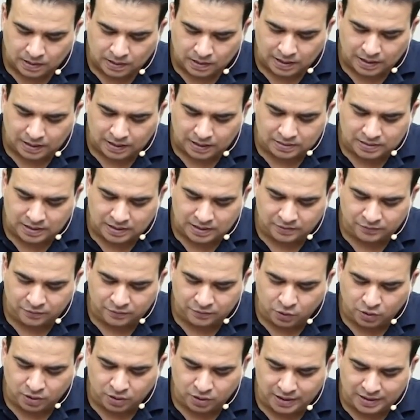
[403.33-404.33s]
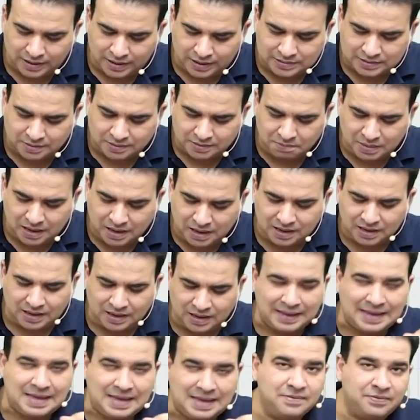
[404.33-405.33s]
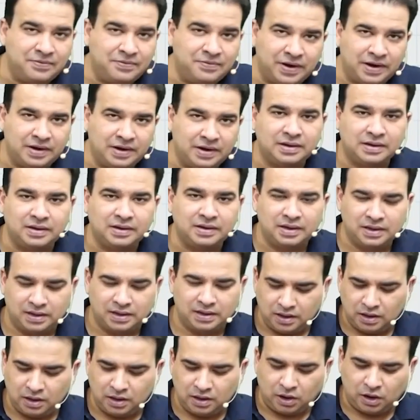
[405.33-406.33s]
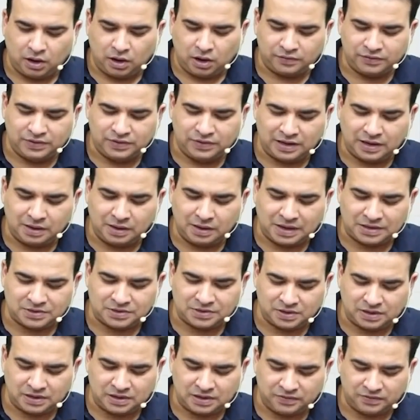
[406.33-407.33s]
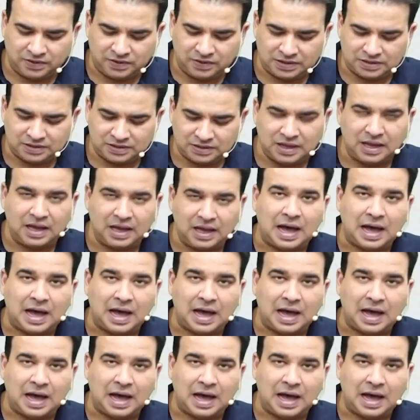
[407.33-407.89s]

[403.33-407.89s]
And therefore, it is the main efferent of the cremasteric reflex.